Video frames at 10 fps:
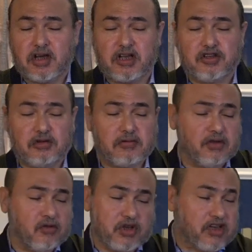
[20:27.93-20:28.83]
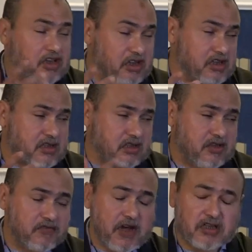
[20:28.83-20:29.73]
and you can
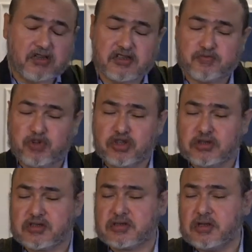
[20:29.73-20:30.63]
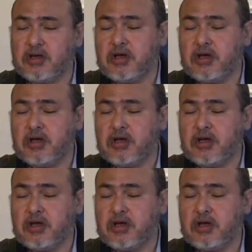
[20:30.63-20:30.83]
easily find these books